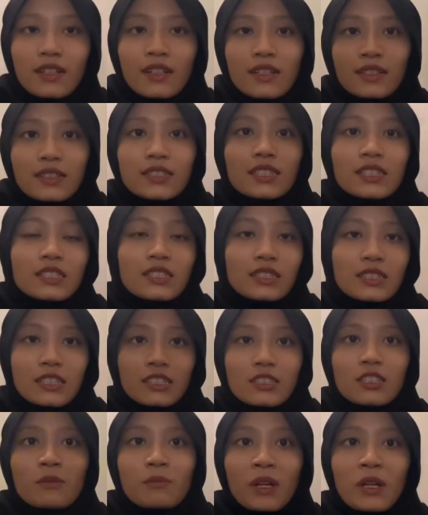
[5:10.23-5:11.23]
This is
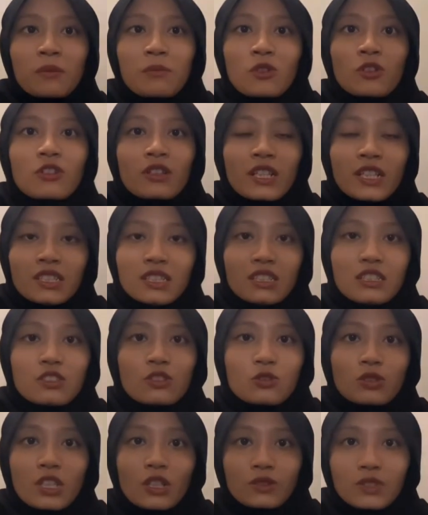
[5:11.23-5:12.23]
stated by Moreland in
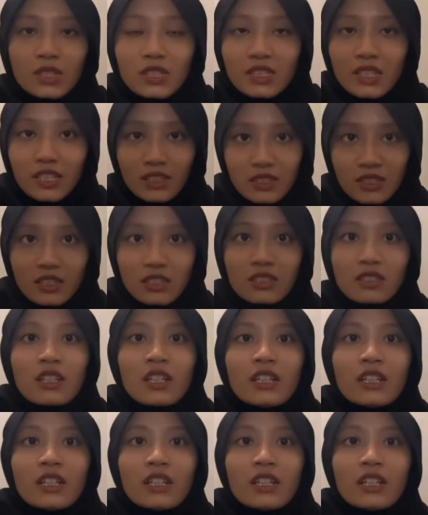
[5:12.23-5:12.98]
2019.